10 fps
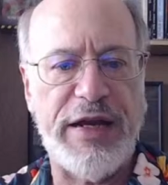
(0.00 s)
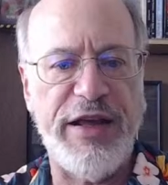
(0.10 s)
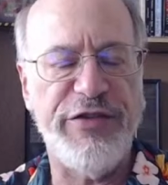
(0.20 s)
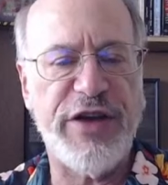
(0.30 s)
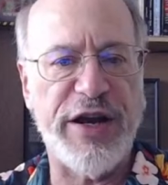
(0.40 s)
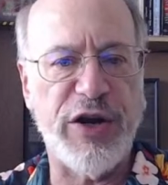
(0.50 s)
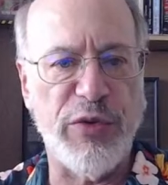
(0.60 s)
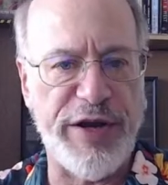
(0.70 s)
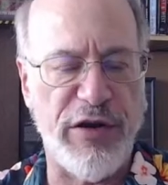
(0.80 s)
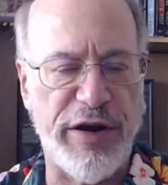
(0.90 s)
he's got a
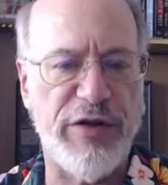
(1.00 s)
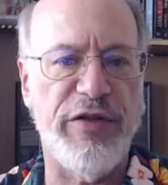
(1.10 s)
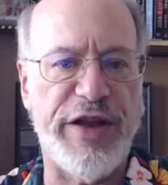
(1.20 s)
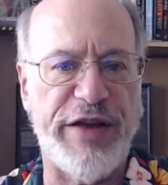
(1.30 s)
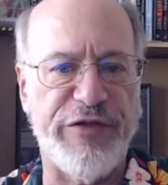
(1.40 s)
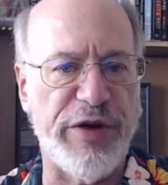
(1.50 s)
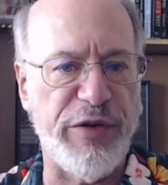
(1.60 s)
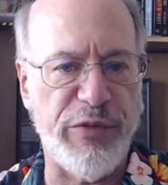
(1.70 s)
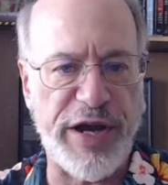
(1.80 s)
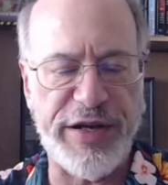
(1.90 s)
great article that I've already
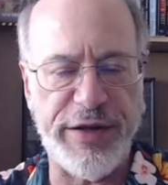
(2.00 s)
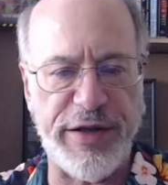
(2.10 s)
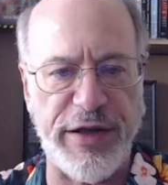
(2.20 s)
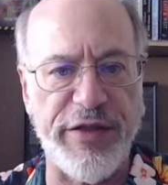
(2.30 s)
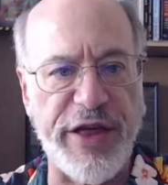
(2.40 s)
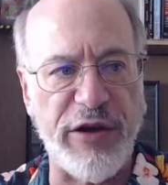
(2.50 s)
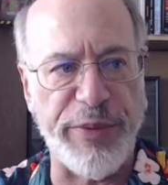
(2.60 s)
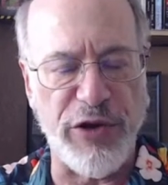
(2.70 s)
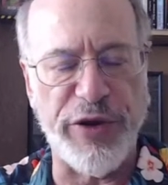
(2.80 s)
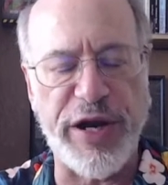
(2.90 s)
read that'll be
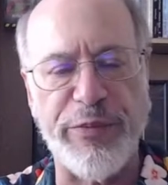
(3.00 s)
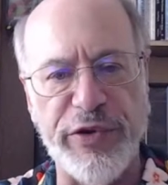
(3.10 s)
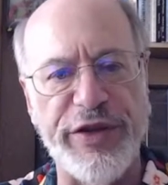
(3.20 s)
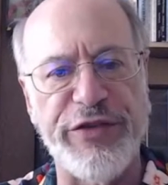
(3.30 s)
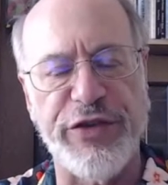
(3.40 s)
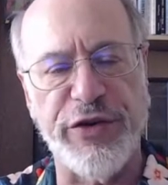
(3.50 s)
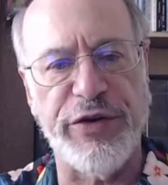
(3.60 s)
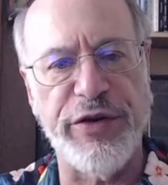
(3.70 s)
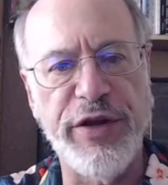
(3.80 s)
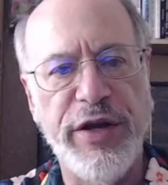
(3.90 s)
going up really
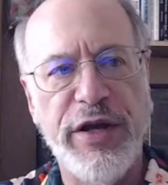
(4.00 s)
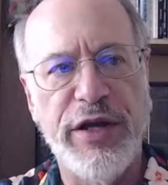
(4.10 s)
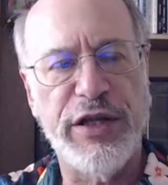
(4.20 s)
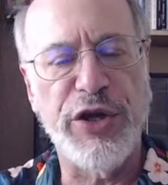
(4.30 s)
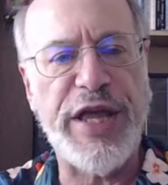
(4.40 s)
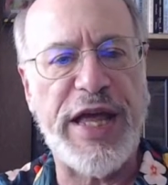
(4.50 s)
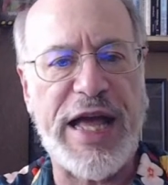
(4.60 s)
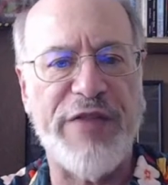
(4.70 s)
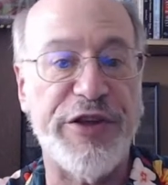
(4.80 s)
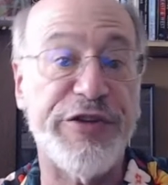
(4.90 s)
soon, looking
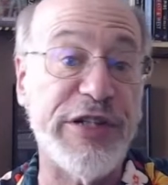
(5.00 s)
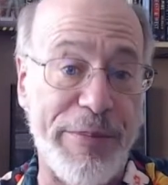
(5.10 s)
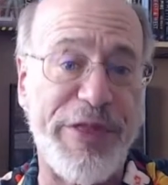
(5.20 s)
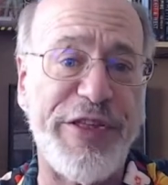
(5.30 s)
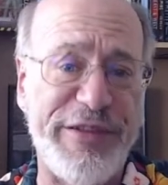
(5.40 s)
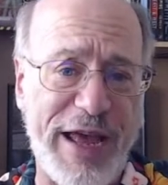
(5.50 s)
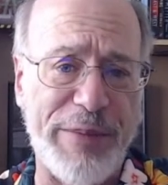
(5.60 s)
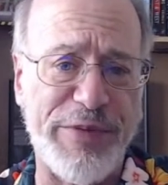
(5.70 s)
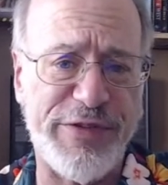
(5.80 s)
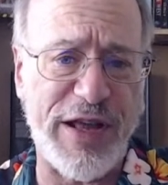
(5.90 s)
at the telepathy
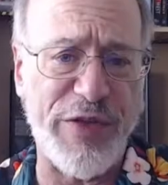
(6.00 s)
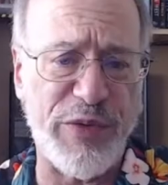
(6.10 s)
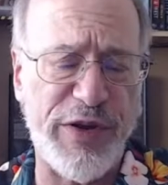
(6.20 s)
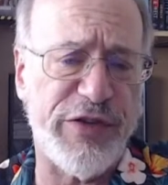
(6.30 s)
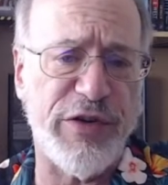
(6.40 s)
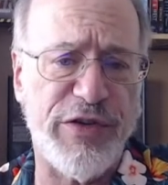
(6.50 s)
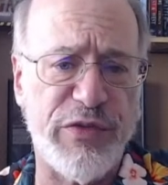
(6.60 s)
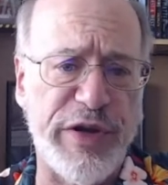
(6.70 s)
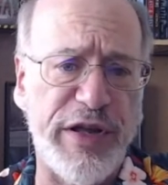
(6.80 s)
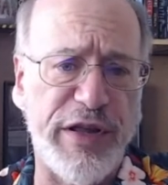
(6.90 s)
tapes and the research
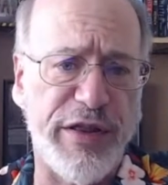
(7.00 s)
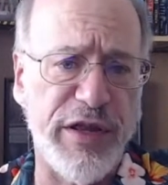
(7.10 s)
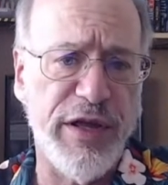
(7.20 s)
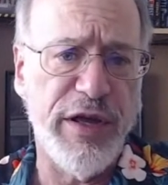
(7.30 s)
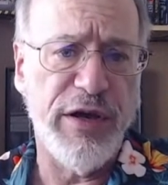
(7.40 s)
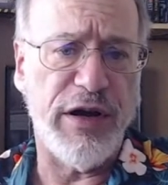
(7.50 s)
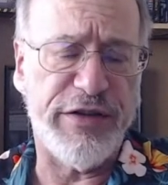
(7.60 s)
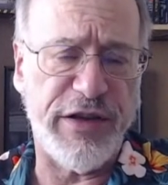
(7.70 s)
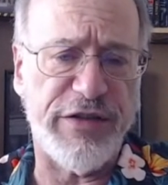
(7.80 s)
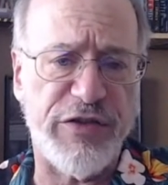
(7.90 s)
with
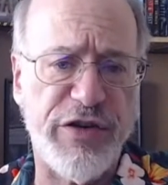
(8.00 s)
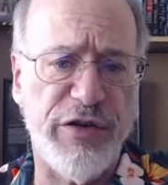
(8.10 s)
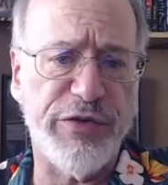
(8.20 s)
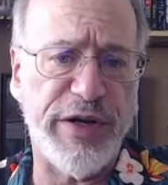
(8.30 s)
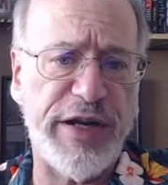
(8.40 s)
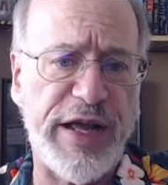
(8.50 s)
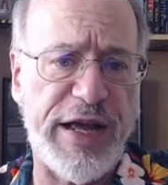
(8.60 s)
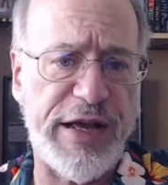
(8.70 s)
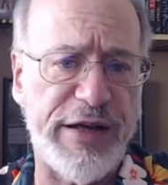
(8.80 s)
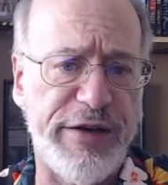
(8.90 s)
autistic children
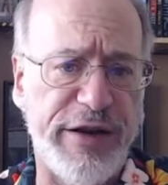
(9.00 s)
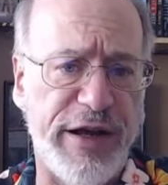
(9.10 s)
and